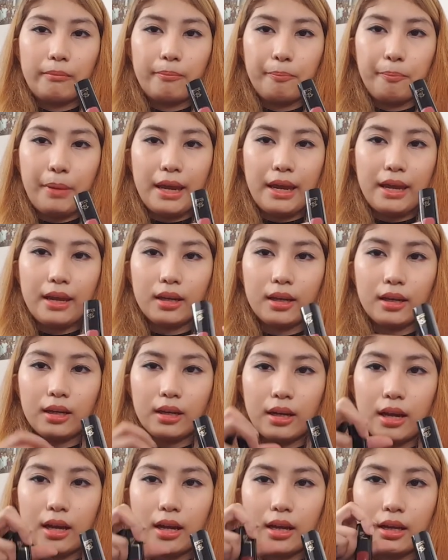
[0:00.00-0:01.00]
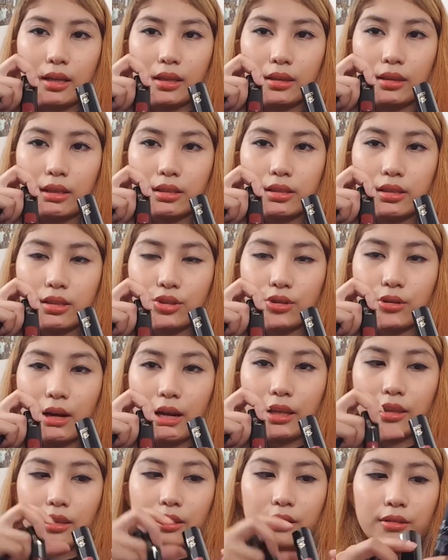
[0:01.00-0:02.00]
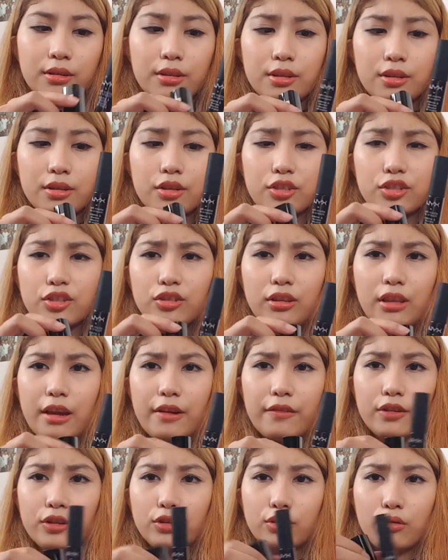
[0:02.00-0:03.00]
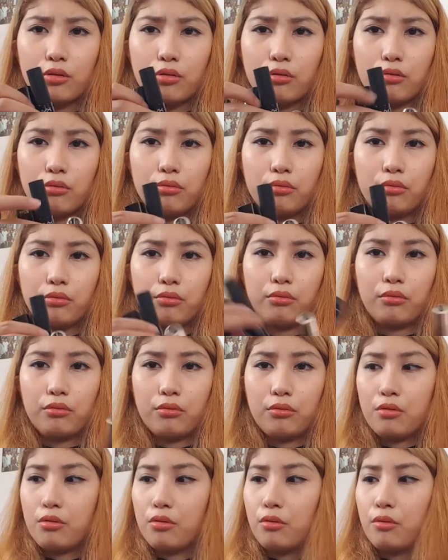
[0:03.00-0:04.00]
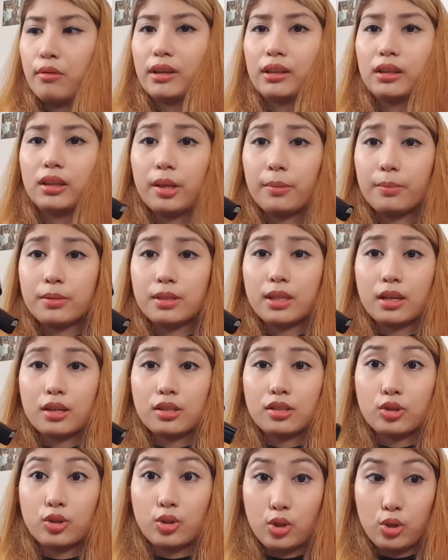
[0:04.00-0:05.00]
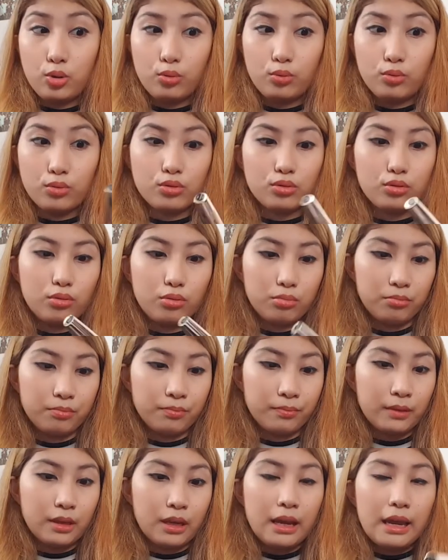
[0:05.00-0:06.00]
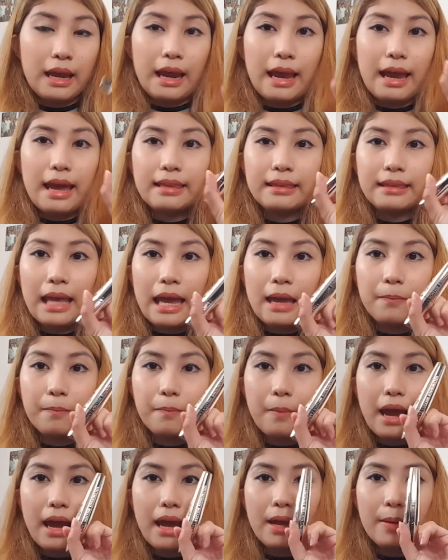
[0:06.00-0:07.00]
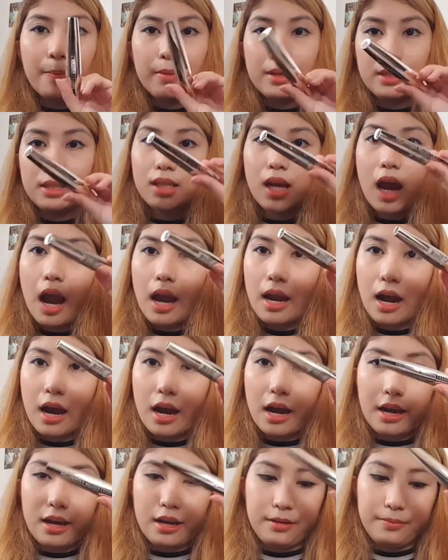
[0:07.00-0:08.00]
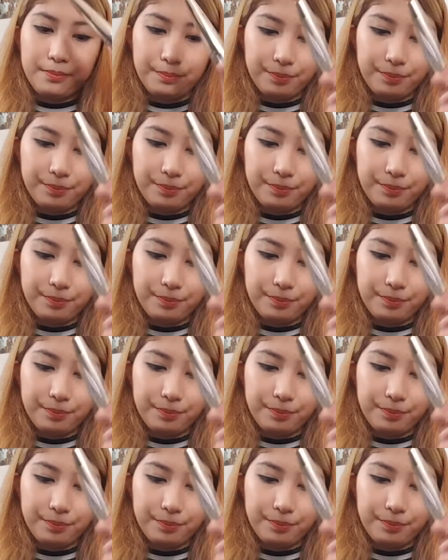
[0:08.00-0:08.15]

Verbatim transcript: pink, and this is red. So you'll never know what lipsticks to use. And then my mascara.